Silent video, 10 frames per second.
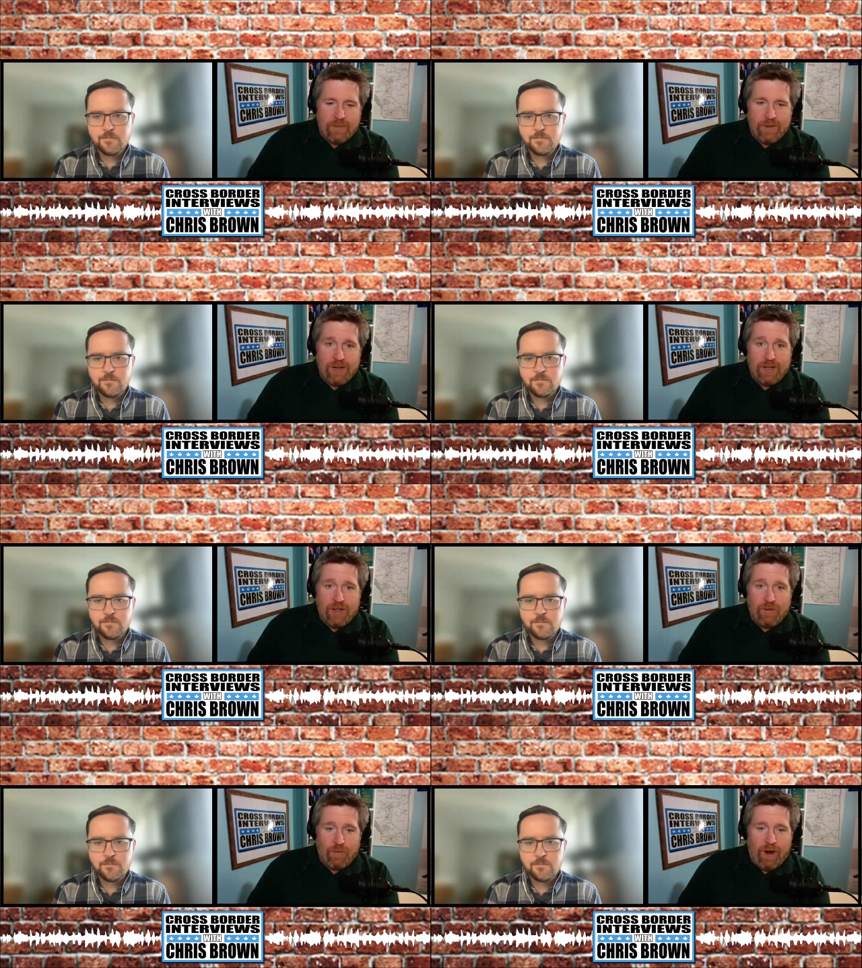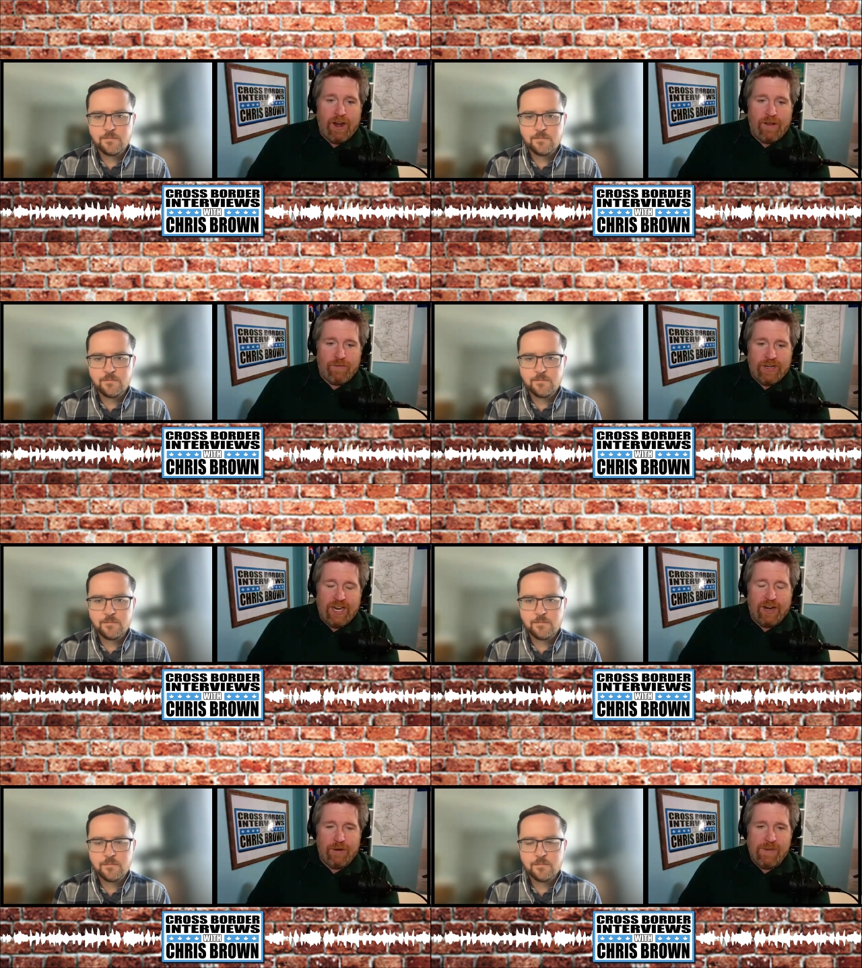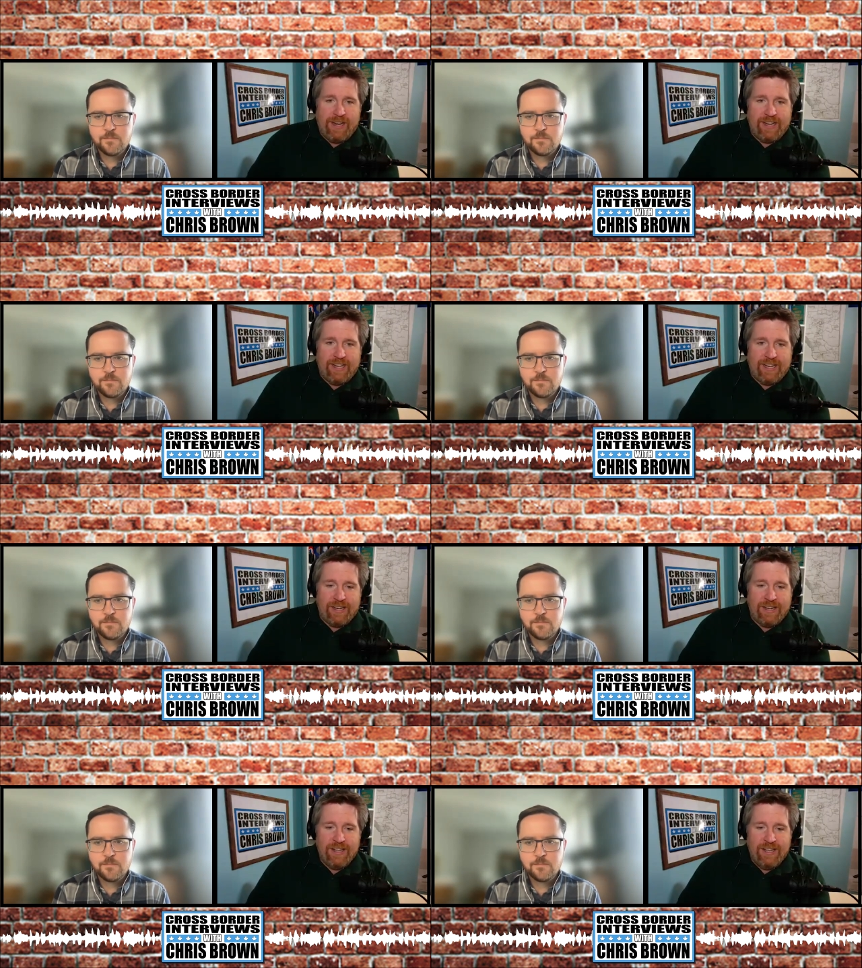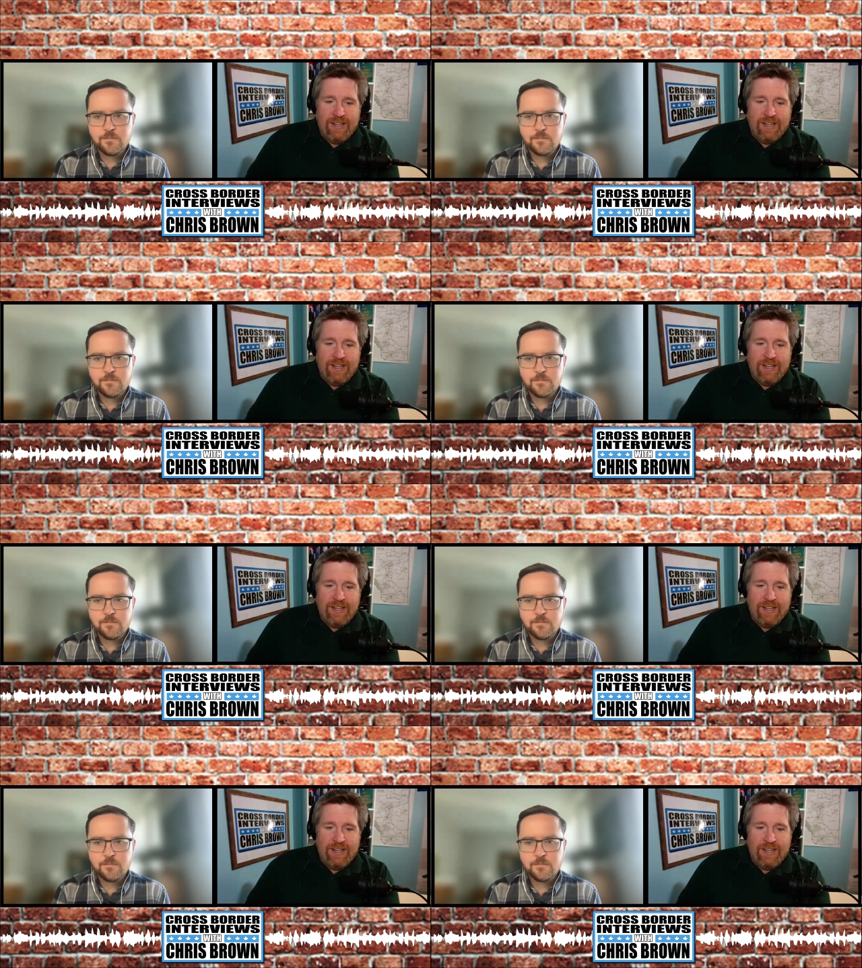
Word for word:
Speaker 1: I'm going to write off retirement in